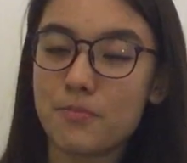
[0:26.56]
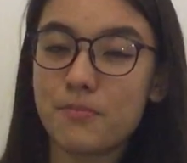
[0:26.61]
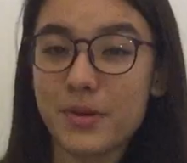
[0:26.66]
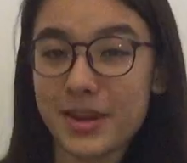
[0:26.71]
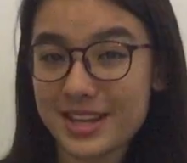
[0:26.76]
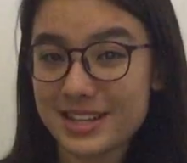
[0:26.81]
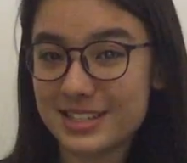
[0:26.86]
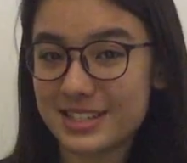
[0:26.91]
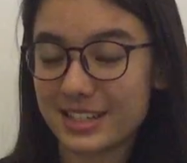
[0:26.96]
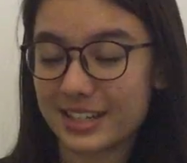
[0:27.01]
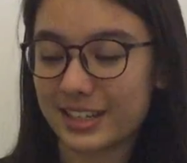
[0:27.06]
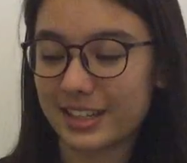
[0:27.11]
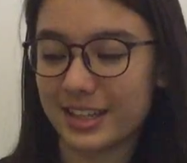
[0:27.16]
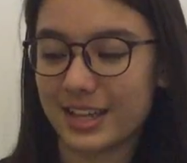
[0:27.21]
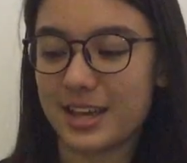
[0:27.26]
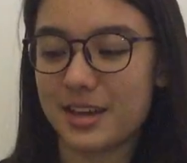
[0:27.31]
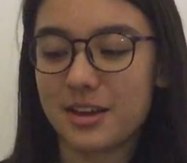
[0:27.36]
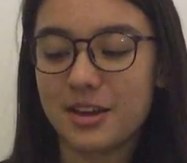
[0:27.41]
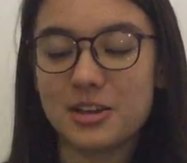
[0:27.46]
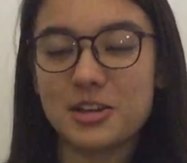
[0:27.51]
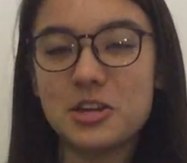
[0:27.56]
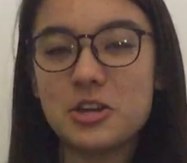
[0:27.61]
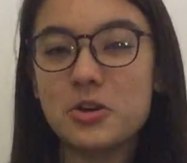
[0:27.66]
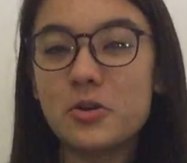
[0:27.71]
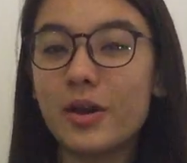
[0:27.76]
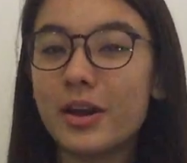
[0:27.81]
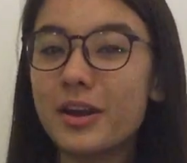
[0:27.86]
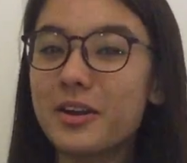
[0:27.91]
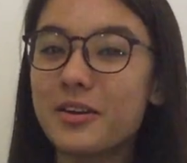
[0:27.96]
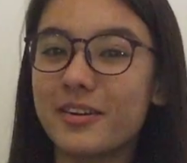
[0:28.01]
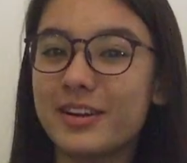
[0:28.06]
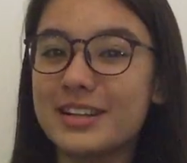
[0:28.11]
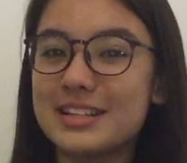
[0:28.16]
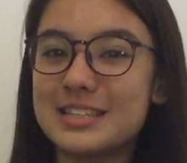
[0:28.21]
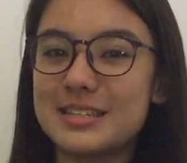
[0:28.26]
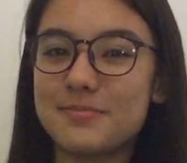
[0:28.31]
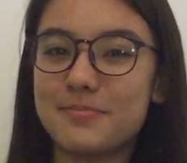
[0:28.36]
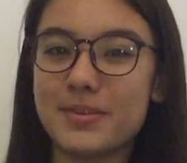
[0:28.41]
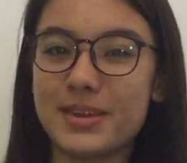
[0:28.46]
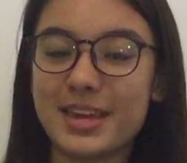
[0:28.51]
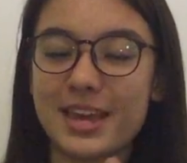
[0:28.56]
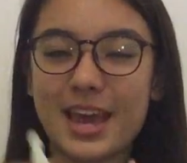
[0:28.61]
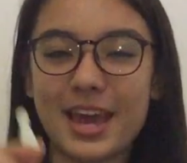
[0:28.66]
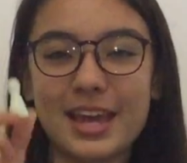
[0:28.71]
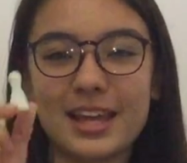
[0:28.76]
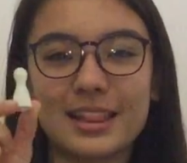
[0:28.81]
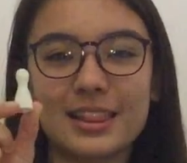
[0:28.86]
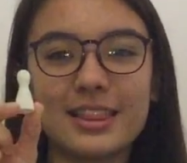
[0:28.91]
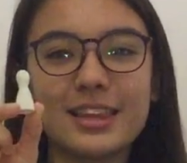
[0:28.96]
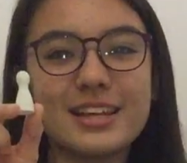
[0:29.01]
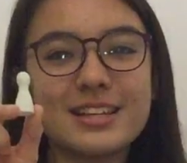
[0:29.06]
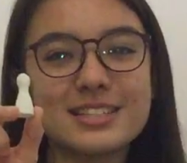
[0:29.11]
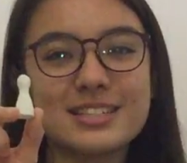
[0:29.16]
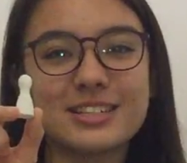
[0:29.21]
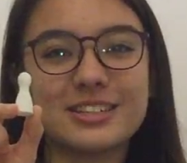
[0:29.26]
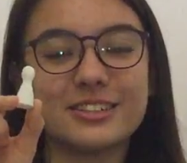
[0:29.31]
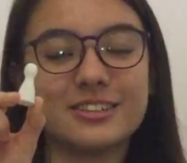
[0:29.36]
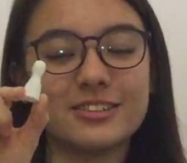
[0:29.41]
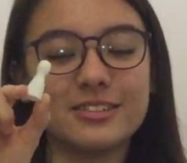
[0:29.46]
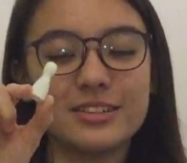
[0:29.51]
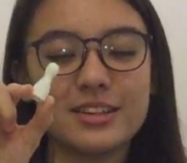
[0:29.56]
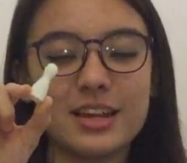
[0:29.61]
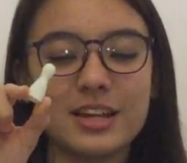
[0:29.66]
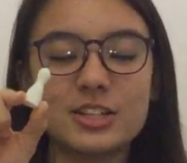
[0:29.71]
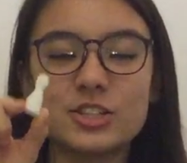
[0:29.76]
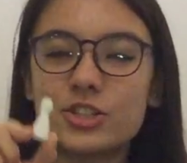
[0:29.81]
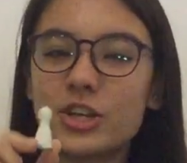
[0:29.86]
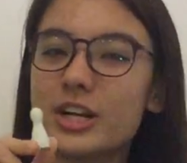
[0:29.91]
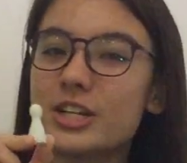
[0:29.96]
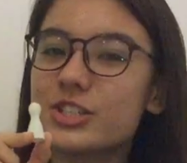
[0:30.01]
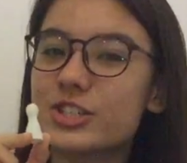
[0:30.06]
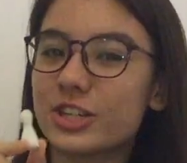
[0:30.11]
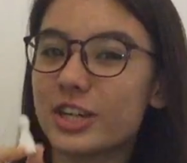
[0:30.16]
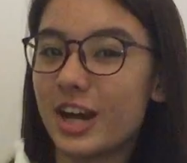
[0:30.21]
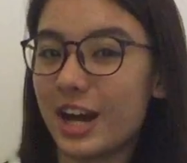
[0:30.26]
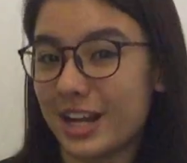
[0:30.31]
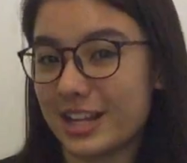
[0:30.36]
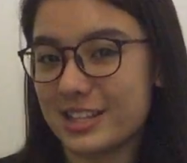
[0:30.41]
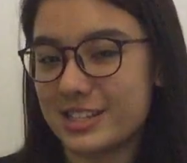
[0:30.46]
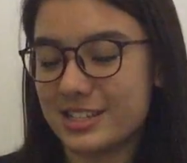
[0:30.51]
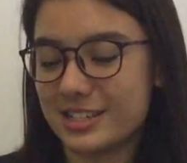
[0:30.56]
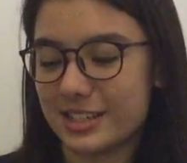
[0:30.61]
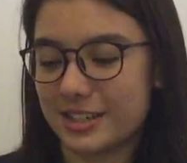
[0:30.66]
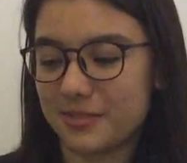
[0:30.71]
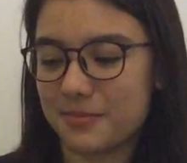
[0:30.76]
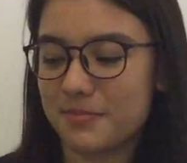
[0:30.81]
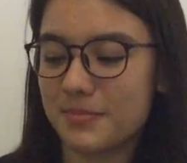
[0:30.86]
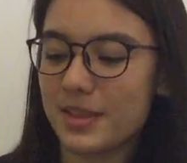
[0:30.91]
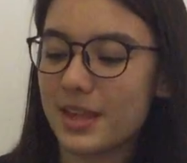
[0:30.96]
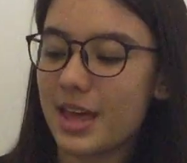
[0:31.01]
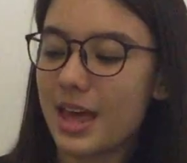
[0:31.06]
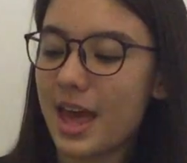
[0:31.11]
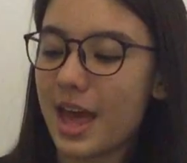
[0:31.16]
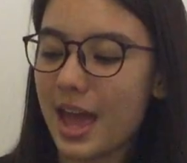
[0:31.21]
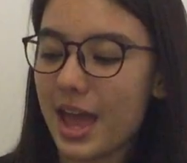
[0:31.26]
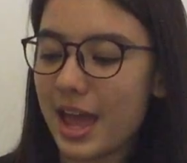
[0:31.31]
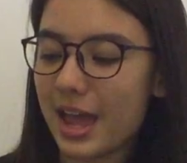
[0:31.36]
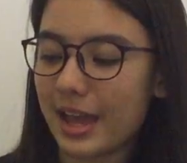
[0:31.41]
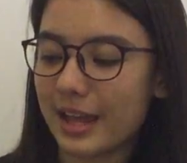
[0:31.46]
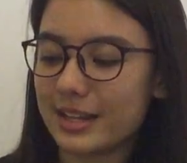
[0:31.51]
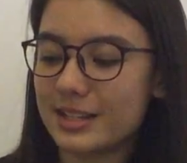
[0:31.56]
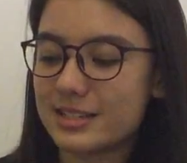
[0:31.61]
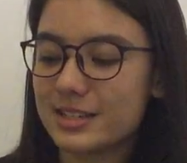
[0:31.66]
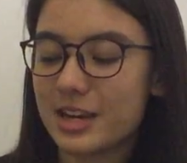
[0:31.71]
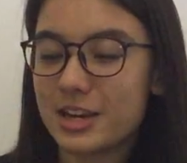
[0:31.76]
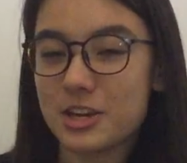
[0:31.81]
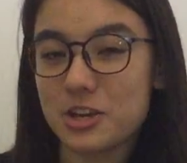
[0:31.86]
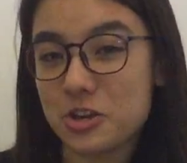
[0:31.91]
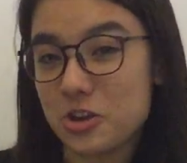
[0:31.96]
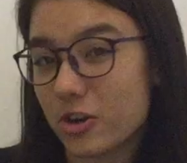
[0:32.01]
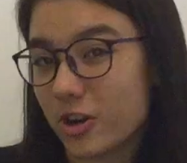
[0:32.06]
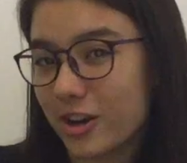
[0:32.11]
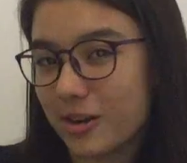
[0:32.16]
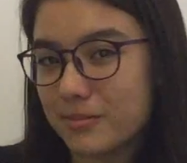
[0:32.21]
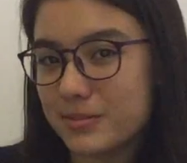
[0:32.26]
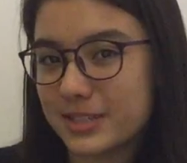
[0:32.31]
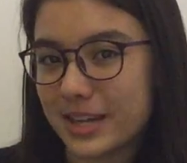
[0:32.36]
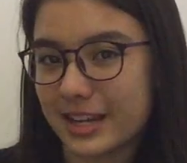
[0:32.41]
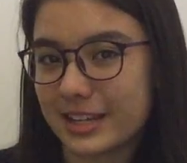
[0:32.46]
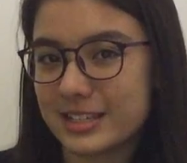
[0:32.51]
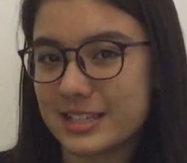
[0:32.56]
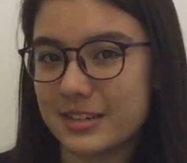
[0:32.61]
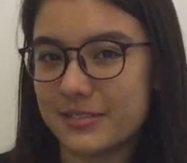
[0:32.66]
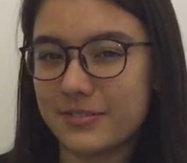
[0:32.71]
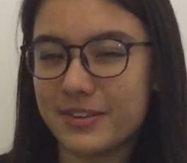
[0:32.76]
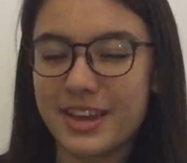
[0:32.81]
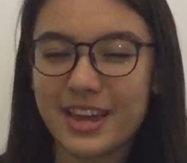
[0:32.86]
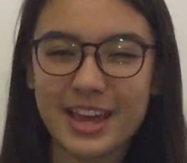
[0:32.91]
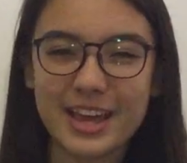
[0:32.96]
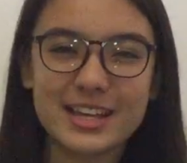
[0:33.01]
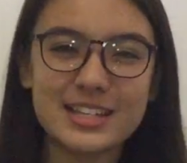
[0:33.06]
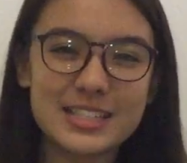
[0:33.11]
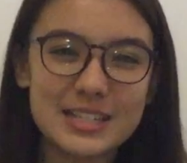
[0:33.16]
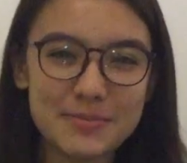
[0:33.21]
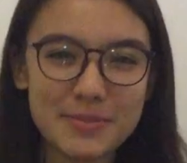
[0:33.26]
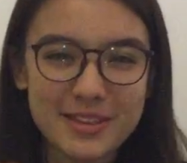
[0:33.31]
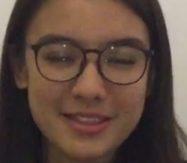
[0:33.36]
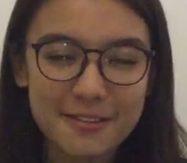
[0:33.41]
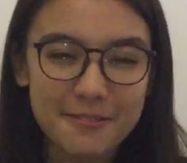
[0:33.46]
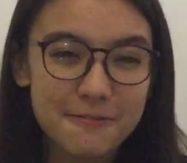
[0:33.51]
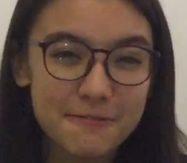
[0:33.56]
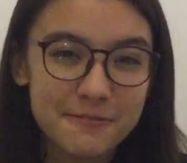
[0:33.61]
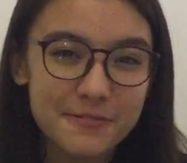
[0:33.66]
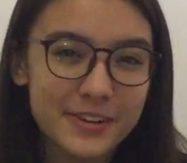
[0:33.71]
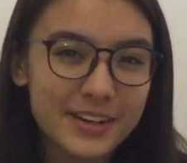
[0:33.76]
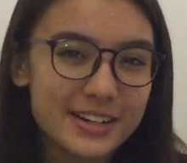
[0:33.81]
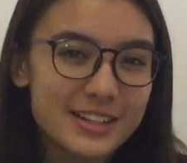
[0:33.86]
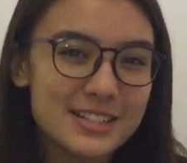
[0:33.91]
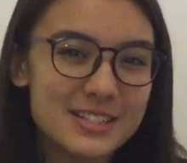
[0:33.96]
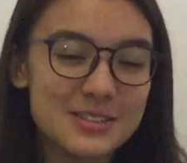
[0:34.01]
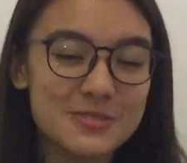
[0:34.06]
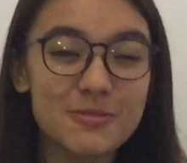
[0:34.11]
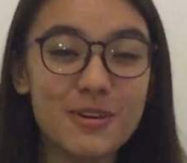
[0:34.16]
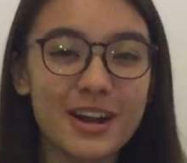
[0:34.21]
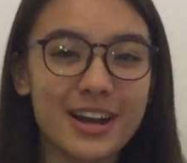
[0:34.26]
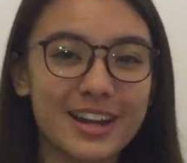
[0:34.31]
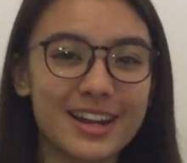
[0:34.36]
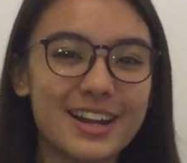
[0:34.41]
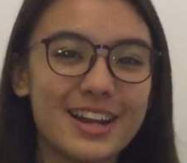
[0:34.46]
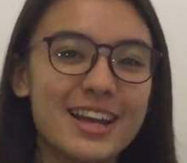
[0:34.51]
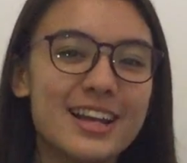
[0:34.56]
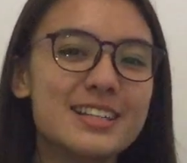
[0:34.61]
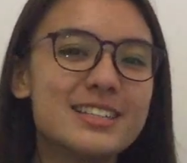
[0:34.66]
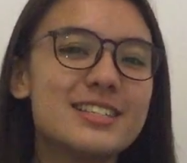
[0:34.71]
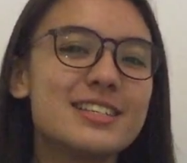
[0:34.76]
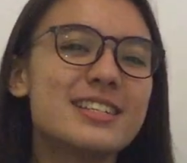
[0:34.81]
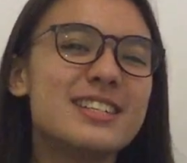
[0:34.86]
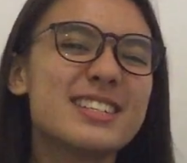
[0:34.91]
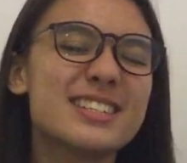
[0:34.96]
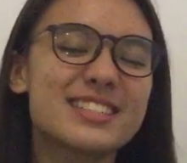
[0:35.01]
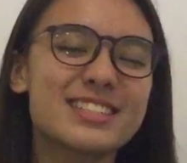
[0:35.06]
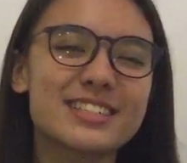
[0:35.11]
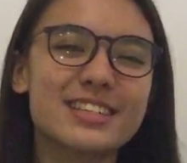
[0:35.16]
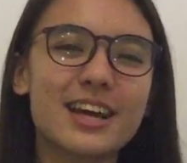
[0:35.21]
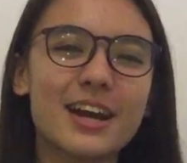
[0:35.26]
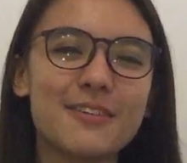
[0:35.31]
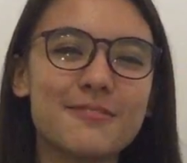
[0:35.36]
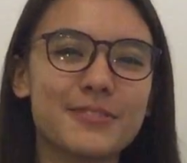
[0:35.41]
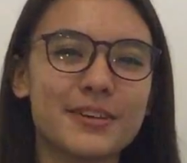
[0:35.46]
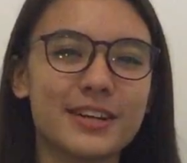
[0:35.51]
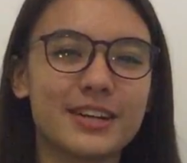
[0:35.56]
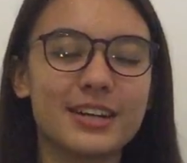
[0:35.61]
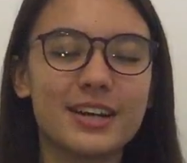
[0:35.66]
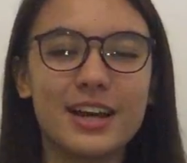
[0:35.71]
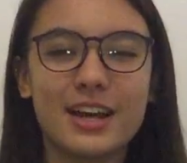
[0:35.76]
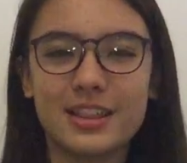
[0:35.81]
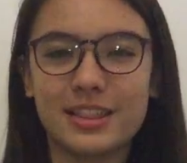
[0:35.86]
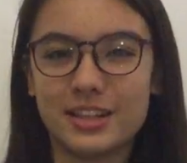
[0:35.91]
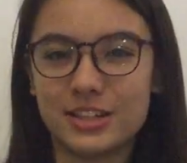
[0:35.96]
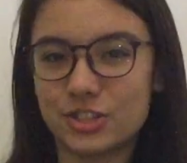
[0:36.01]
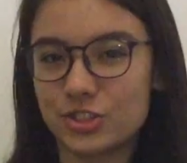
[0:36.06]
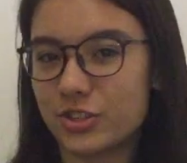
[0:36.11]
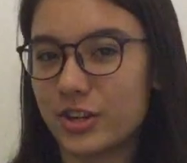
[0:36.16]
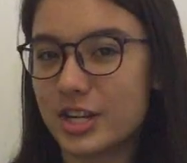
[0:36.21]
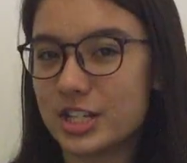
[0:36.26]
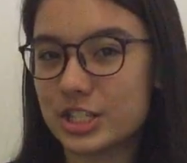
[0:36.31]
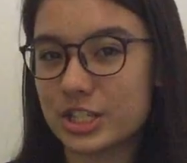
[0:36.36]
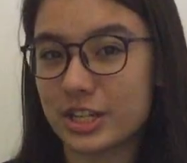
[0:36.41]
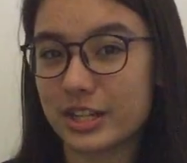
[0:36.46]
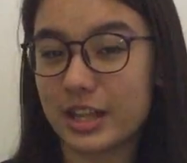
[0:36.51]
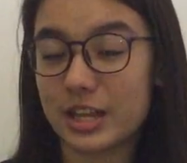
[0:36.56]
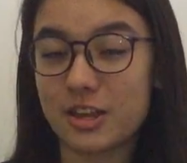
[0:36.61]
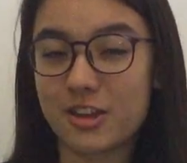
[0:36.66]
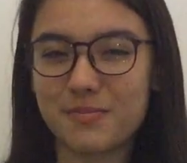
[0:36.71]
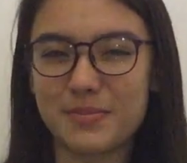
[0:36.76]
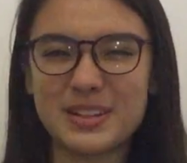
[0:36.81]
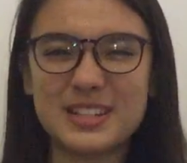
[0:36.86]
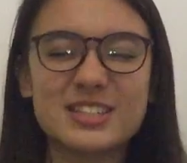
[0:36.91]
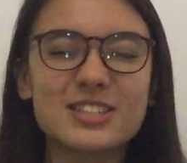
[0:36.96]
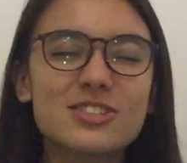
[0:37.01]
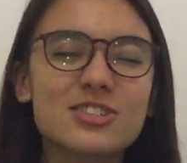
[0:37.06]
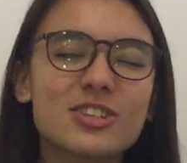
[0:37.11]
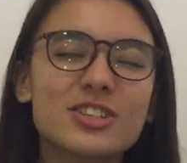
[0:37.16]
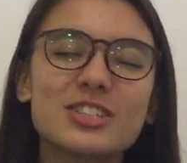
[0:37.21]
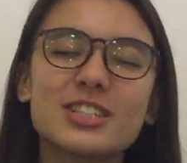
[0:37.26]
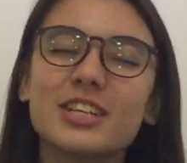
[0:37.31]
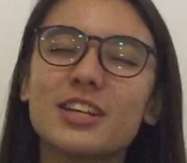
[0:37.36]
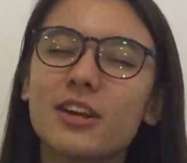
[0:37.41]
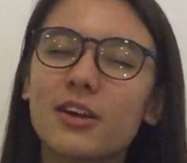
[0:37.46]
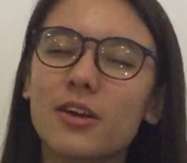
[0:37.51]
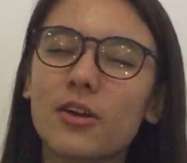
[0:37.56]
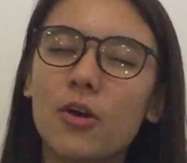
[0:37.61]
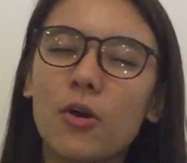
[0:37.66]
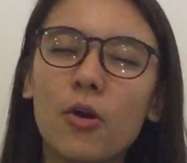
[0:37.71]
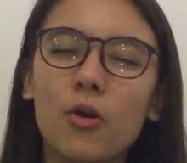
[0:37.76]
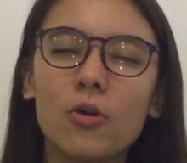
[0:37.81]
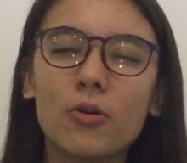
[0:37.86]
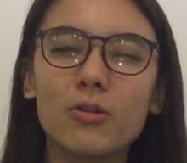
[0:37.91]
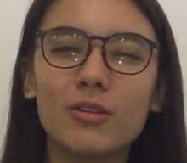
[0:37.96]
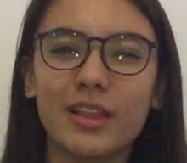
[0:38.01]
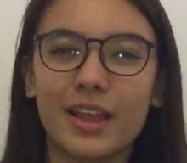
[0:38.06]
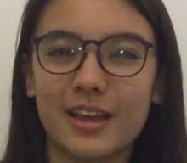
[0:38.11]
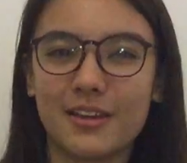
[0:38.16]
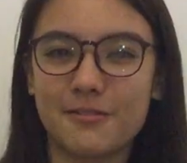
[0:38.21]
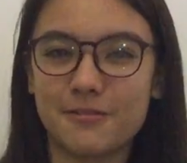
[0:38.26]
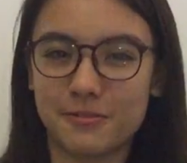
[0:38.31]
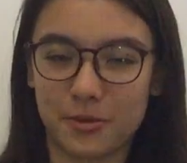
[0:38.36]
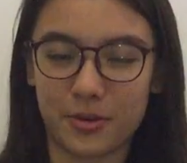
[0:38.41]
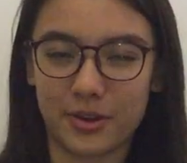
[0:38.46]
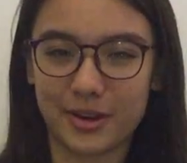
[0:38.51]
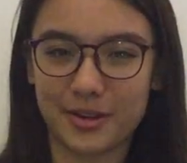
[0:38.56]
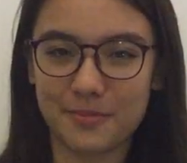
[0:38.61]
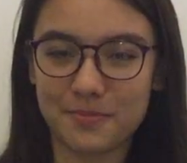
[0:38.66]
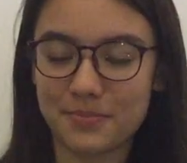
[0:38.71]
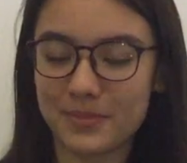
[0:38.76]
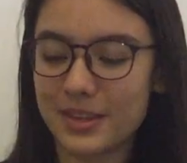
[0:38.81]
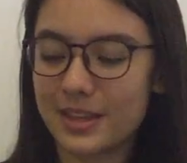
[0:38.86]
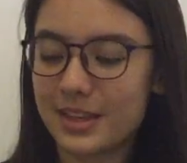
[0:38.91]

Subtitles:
basically, you are going to be a little treasure hunter. And your objective is to be the first one to discover the treasure that you have been searching your whole life for.